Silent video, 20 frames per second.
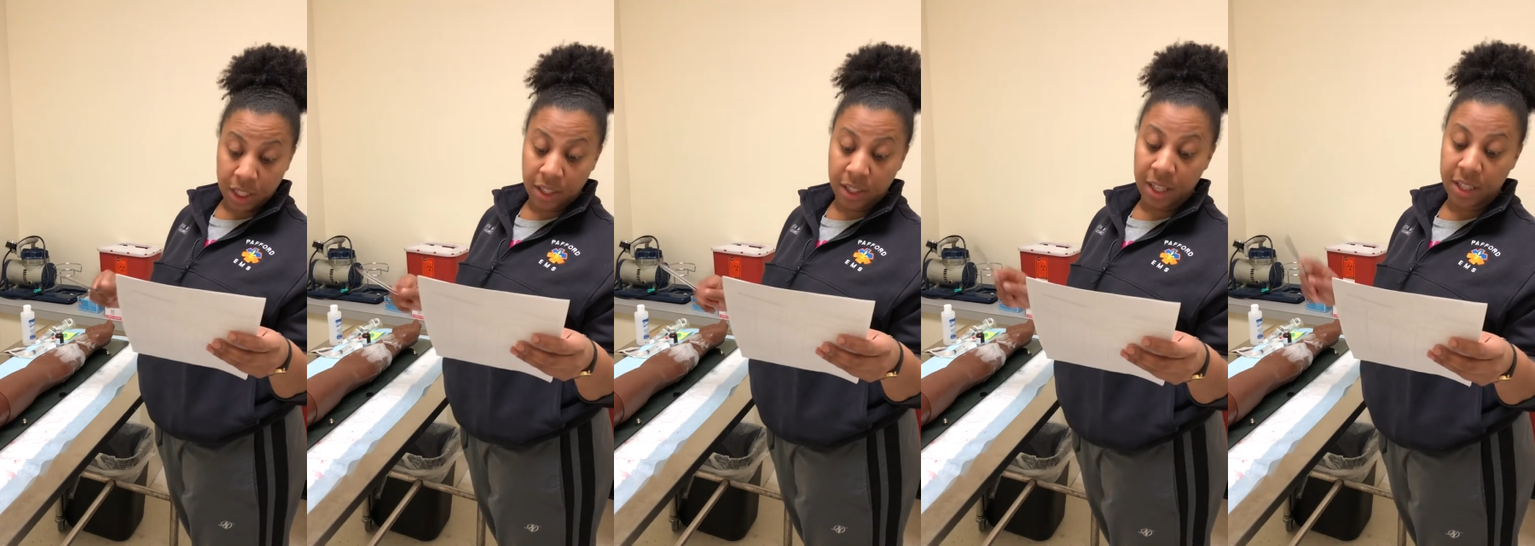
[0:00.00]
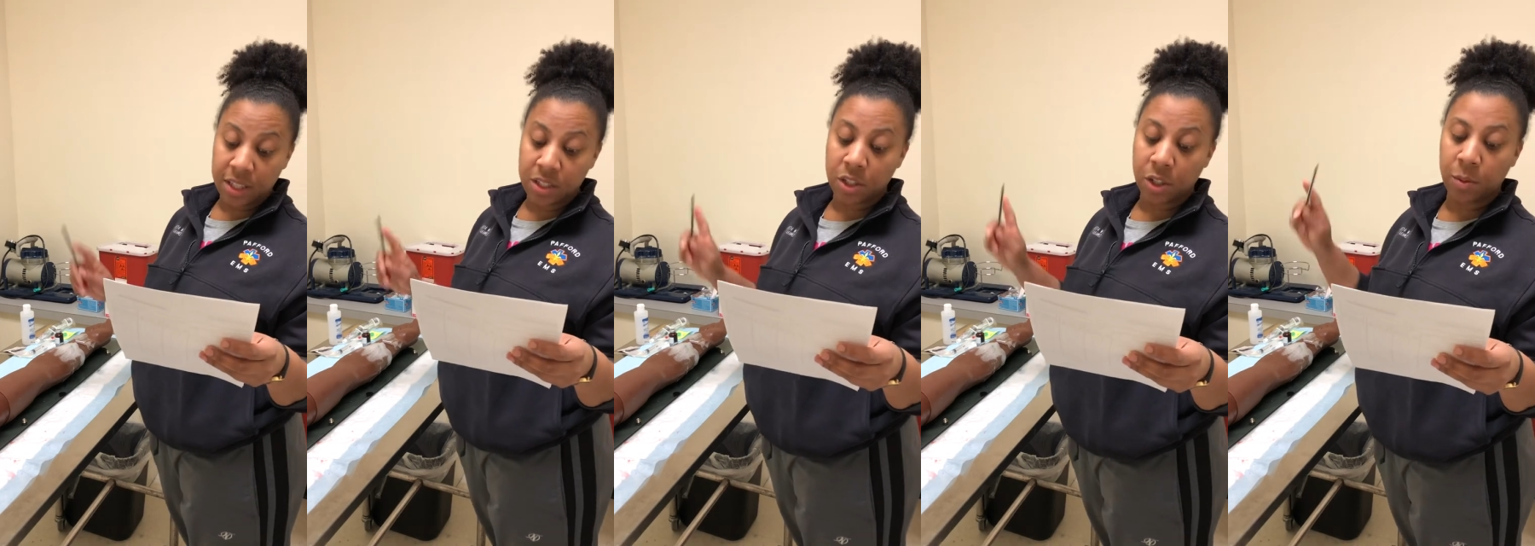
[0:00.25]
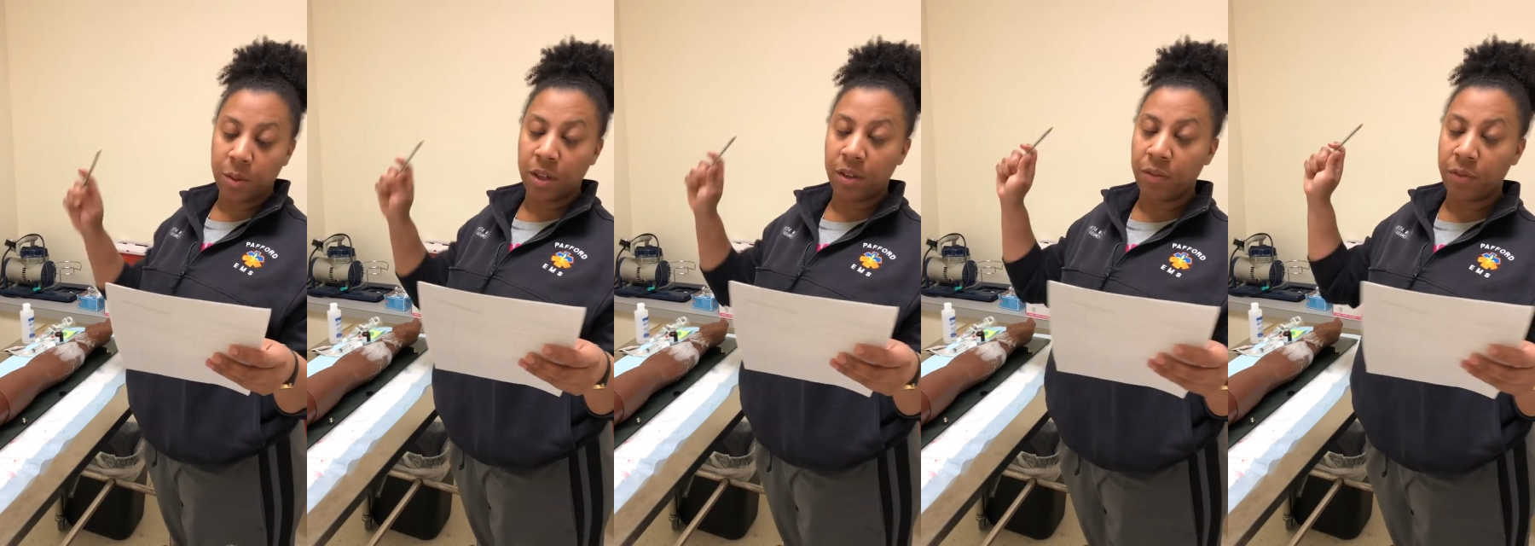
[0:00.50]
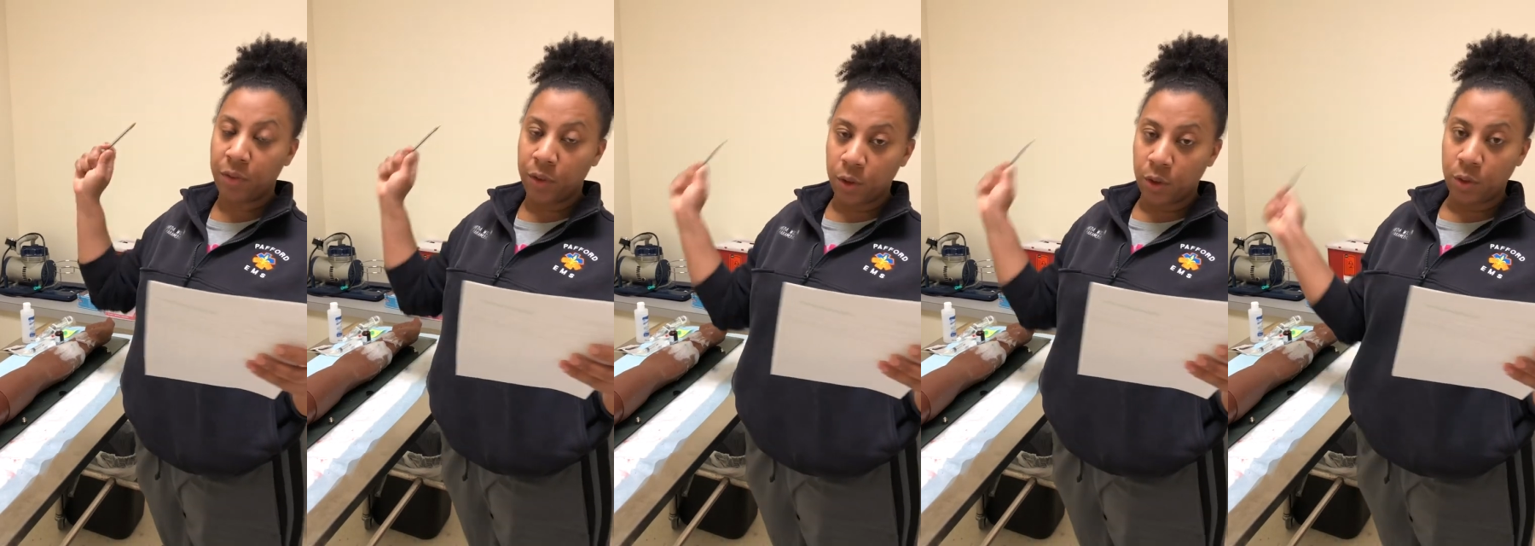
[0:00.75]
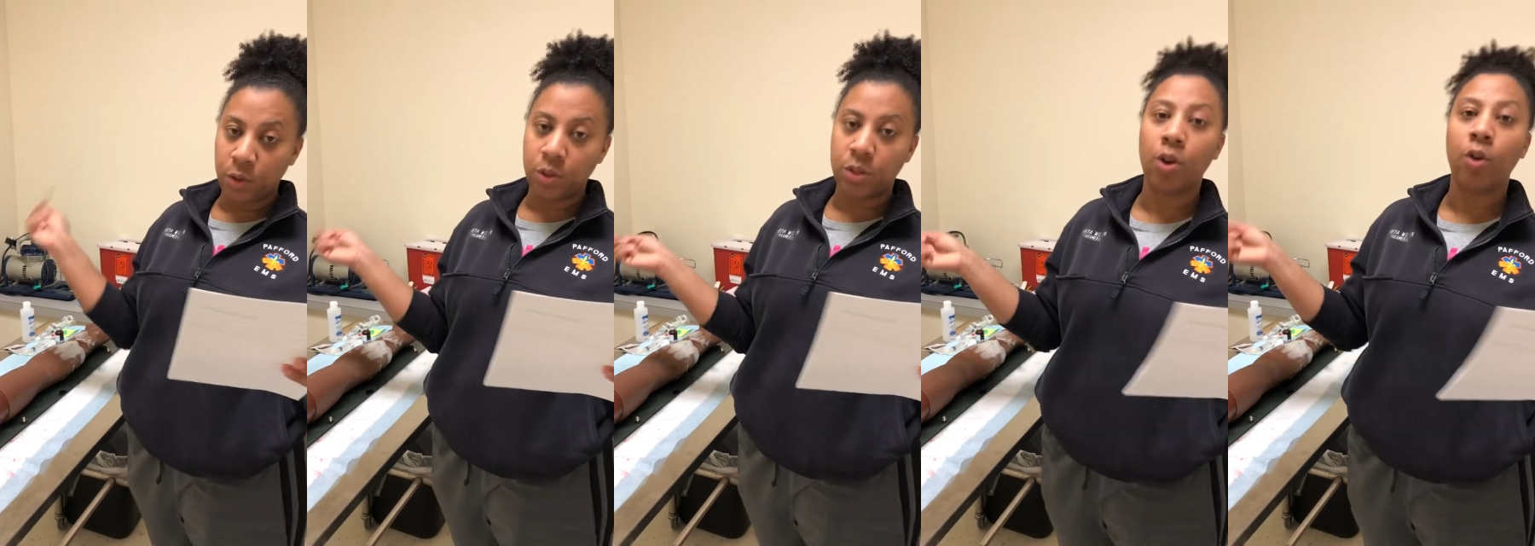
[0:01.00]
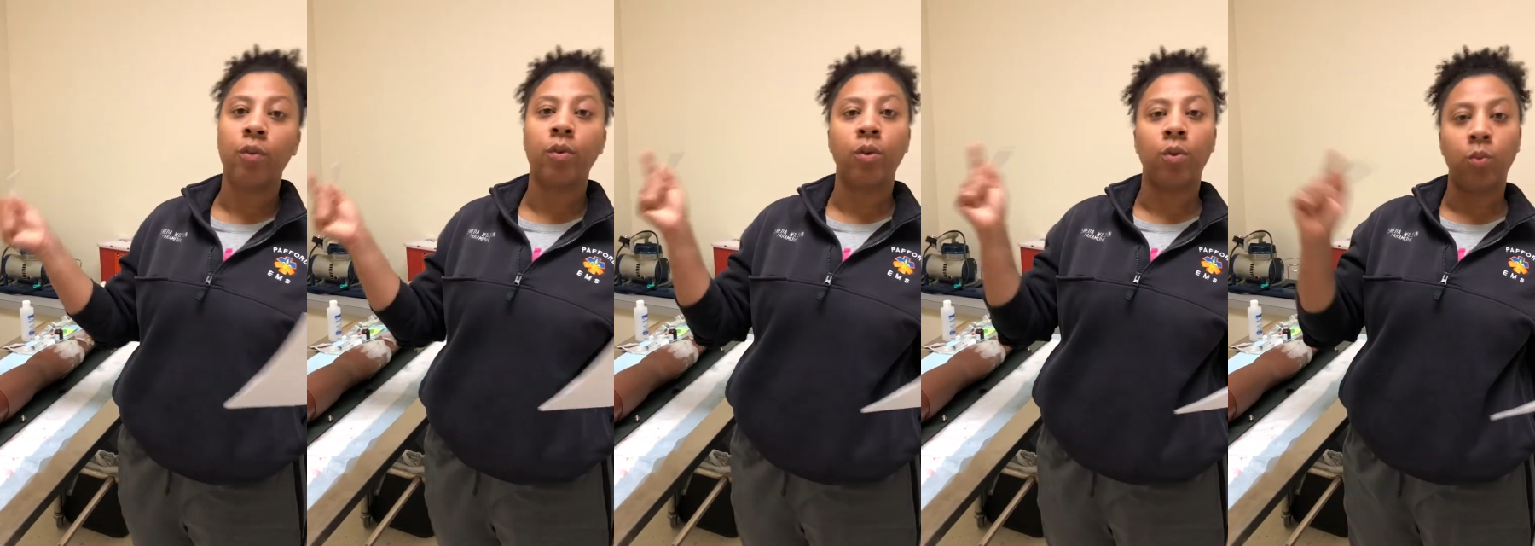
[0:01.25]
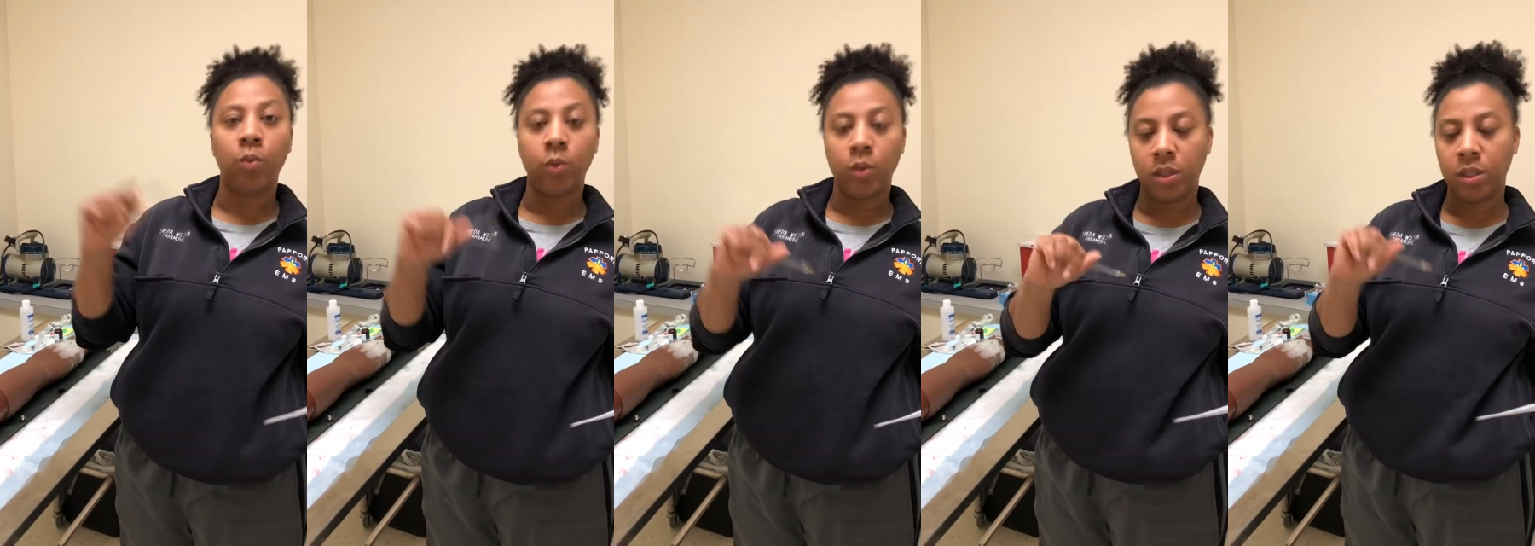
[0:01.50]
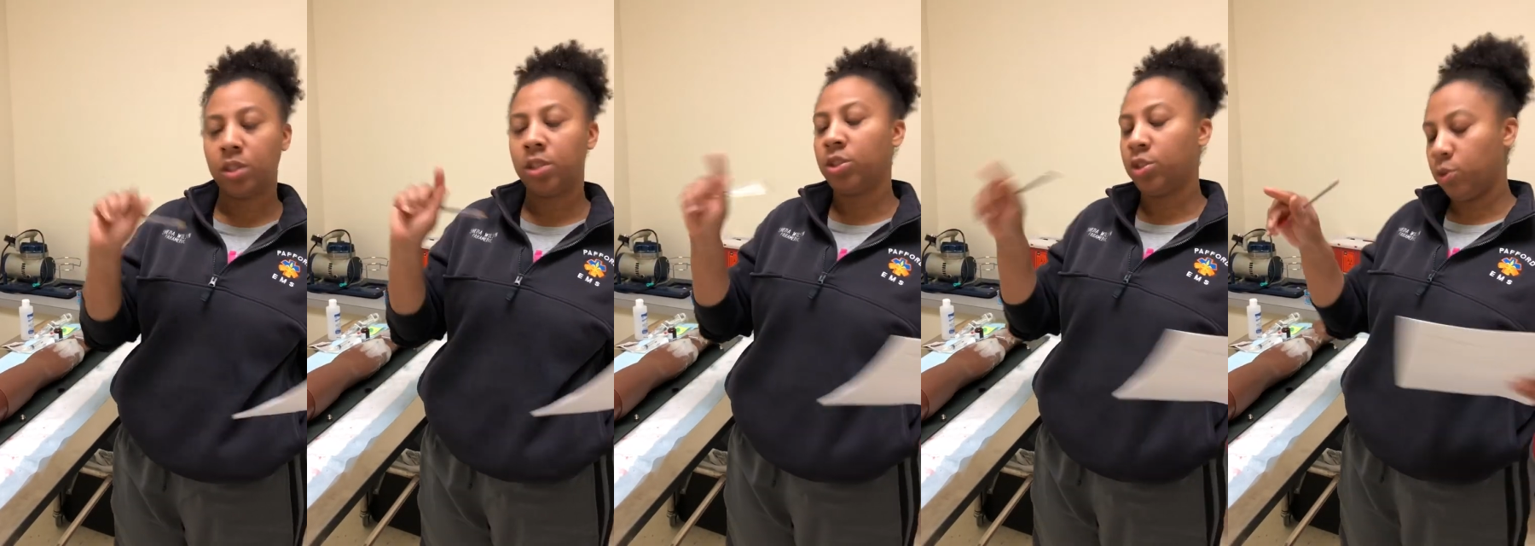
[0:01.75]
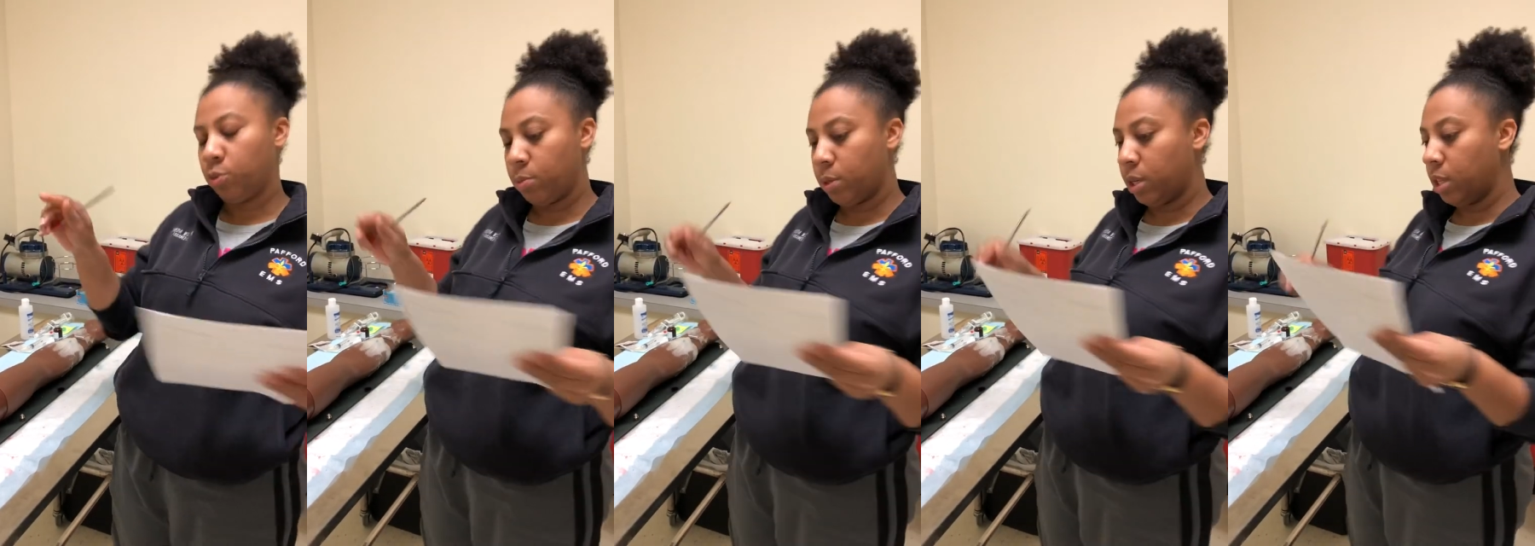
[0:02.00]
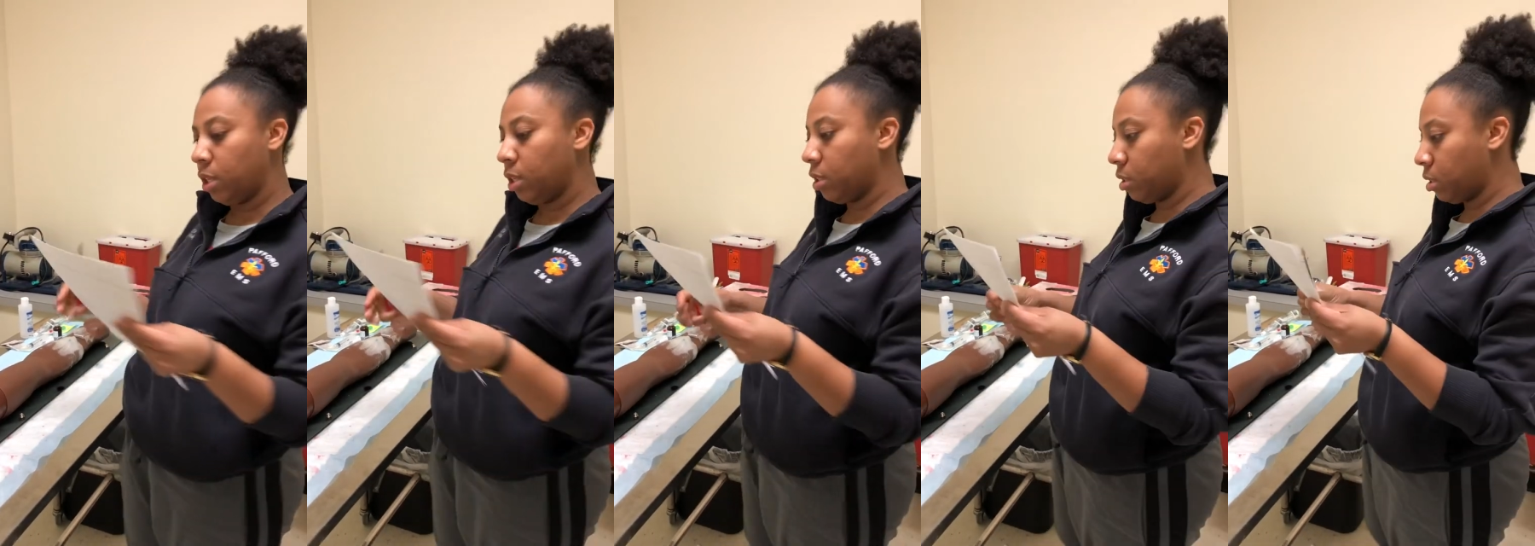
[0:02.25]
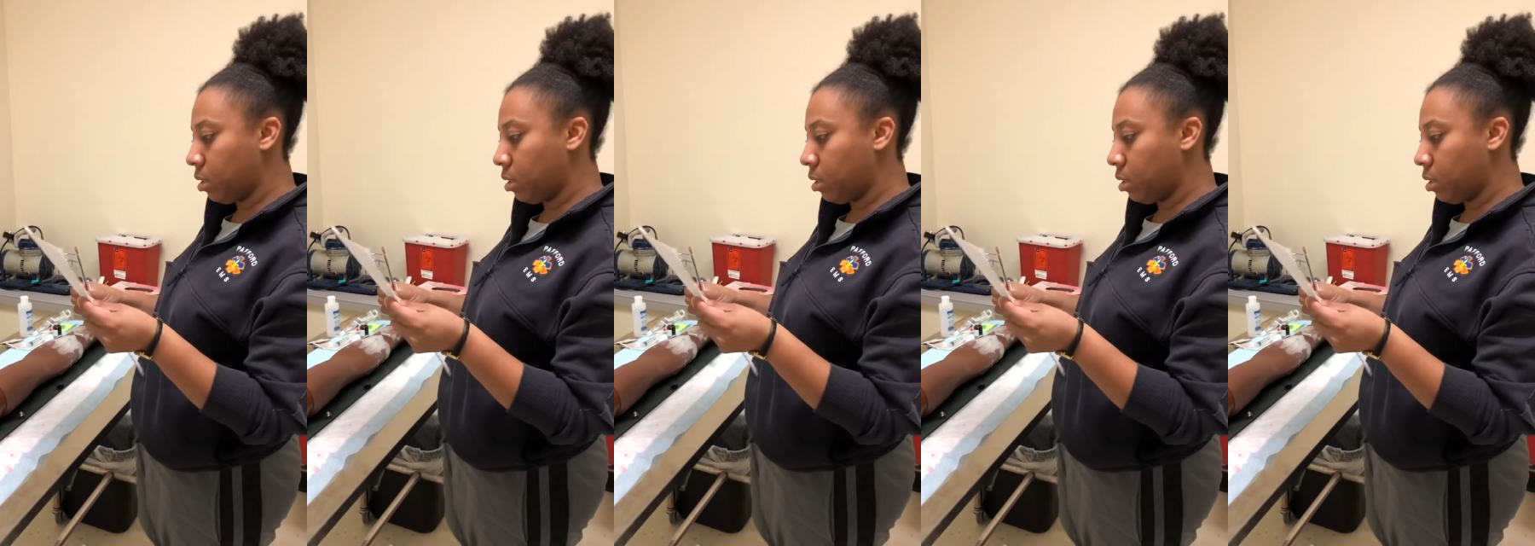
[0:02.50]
and that's going to be infused over 1 to 2 minutes.